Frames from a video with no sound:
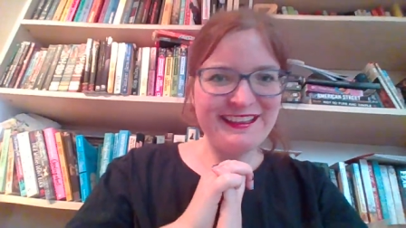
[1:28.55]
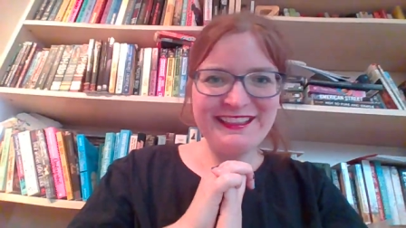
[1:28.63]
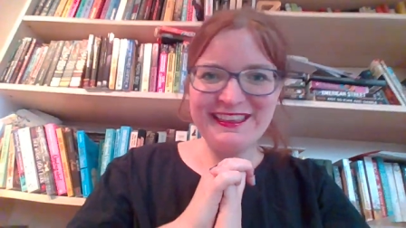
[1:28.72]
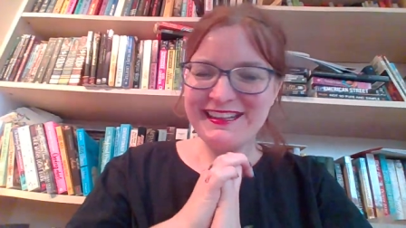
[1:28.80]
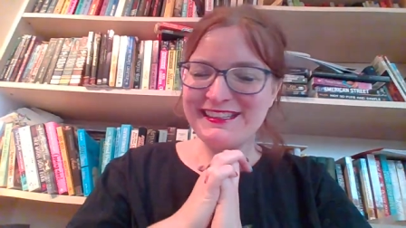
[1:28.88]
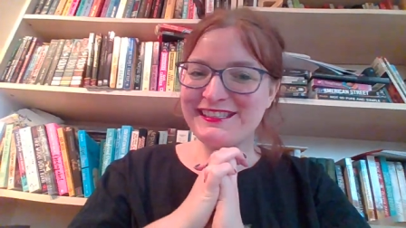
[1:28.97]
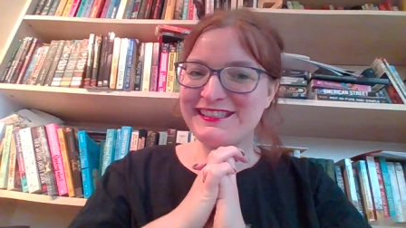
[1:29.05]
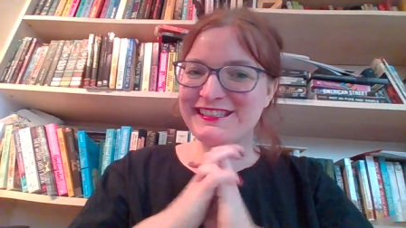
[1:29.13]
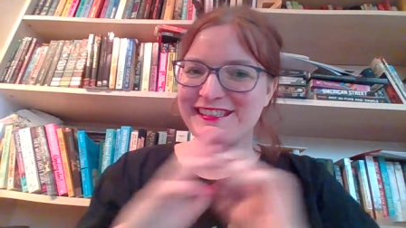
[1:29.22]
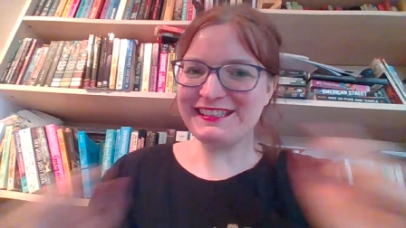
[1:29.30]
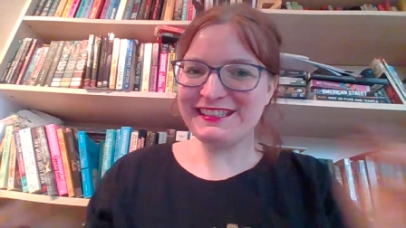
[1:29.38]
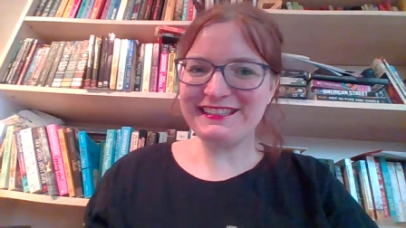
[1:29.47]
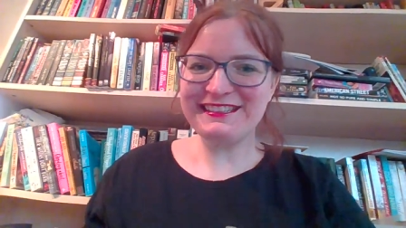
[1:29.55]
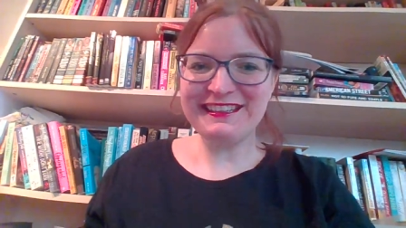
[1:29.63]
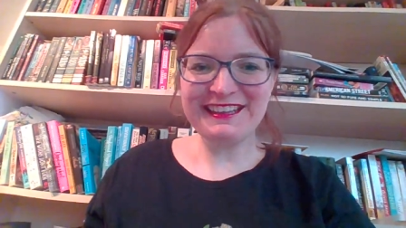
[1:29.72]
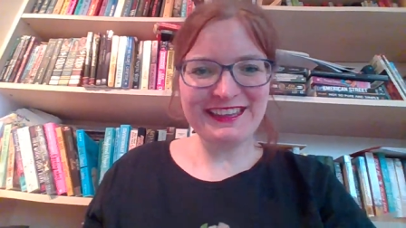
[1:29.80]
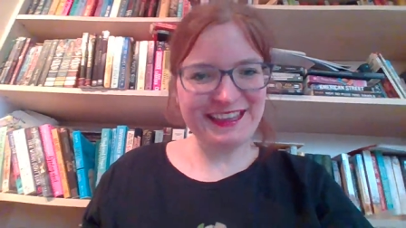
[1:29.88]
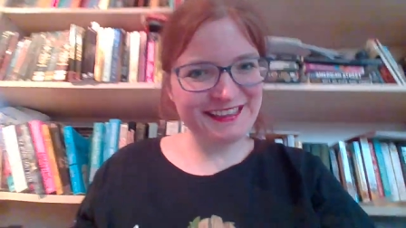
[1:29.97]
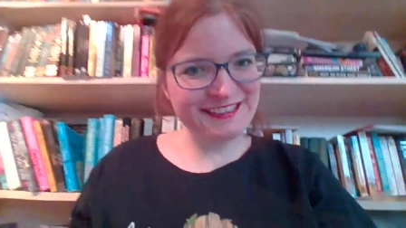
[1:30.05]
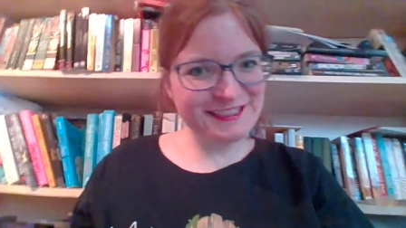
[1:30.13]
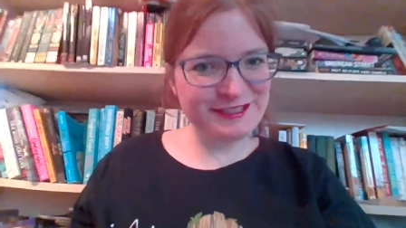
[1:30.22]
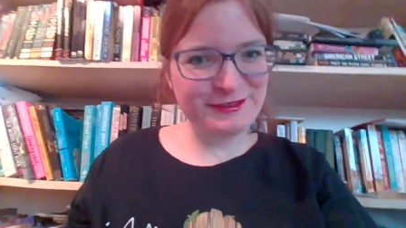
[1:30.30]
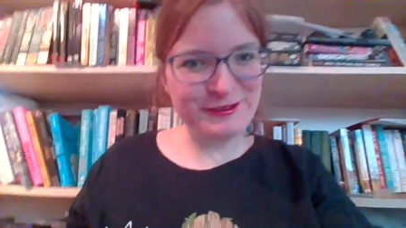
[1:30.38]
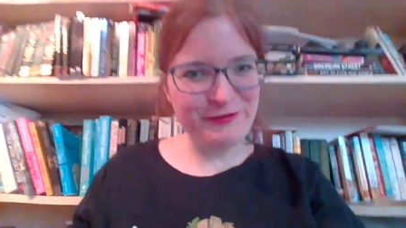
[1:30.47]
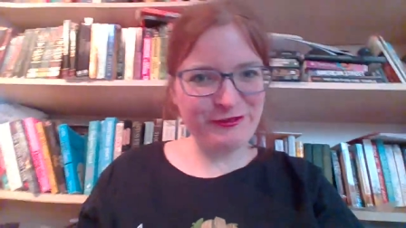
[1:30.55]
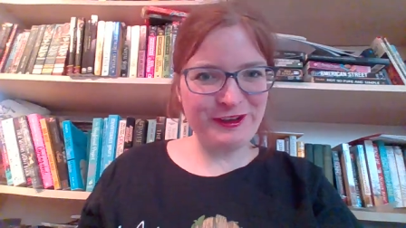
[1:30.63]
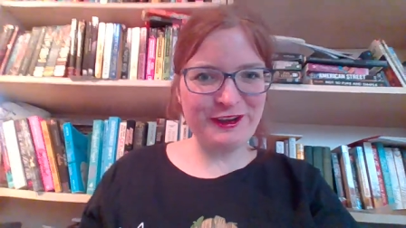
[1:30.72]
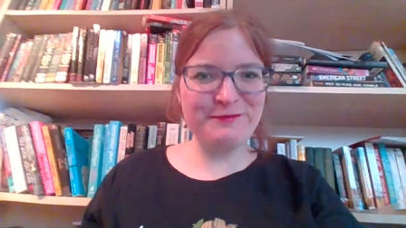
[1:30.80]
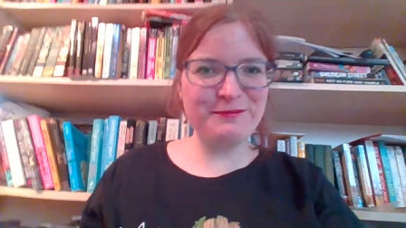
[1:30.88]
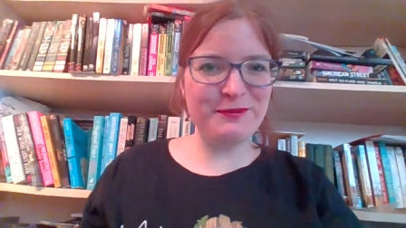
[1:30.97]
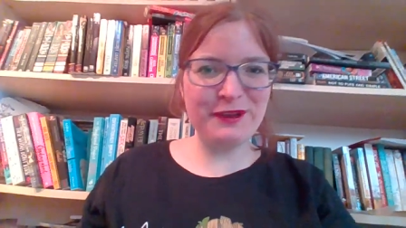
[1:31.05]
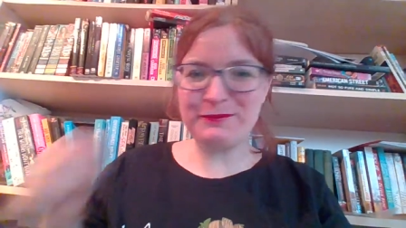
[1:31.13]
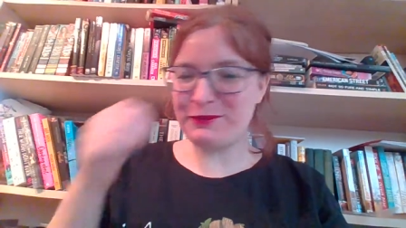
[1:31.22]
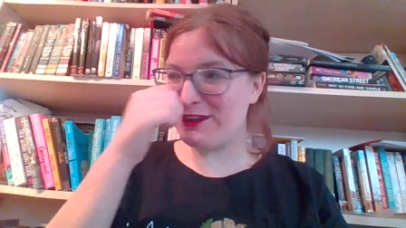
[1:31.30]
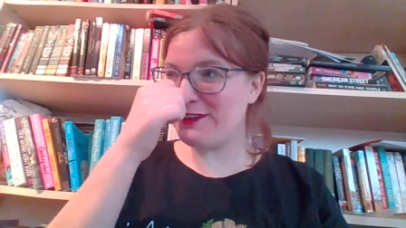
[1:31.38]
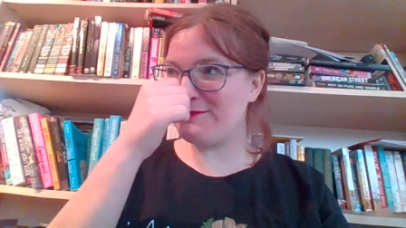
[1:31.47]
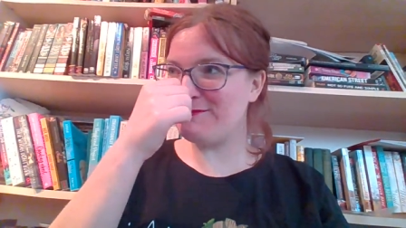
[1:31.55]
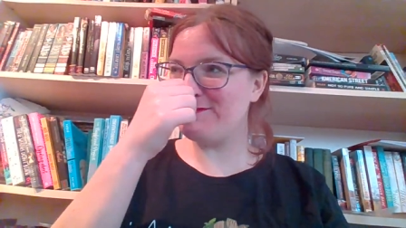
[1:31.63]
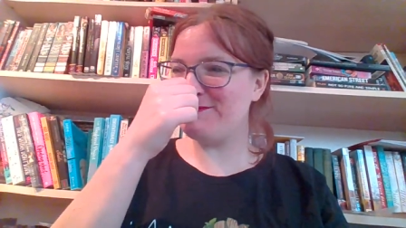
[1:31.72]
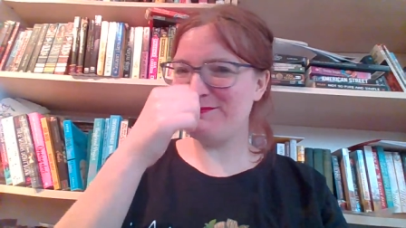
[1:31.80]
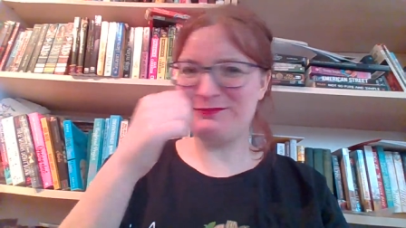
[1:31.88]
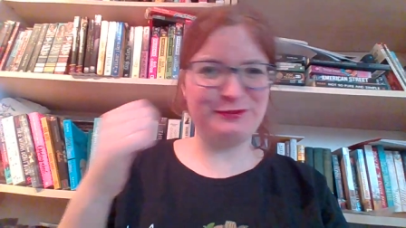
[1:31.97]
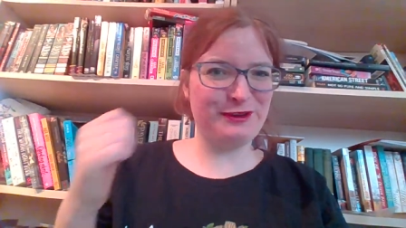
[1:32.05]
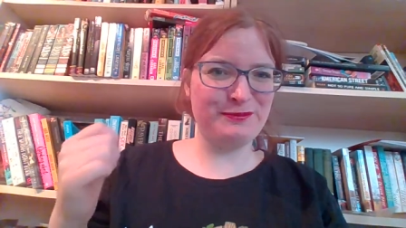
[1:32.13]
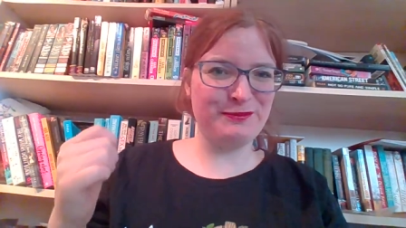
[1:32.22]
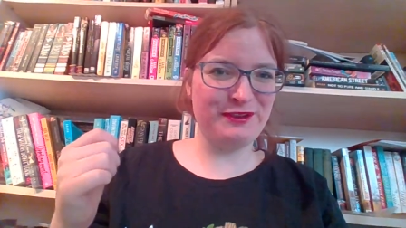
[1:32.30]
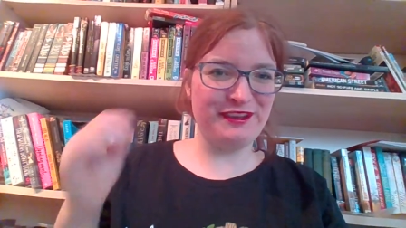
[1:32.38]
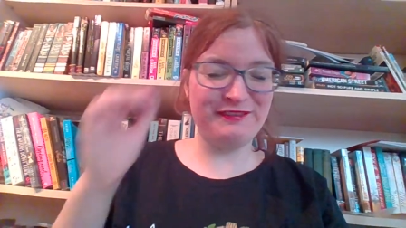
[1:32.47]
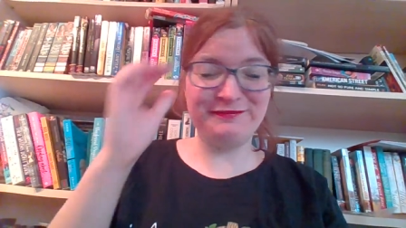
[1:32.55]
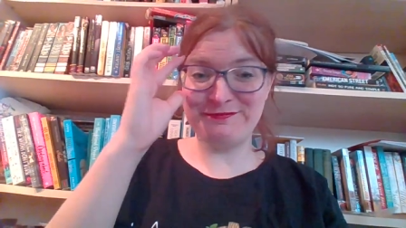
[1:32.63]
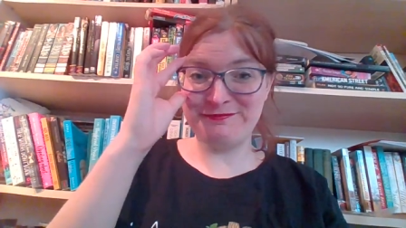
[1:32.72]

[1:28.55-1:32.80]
let's get to the fun boogie boogie. Boogie.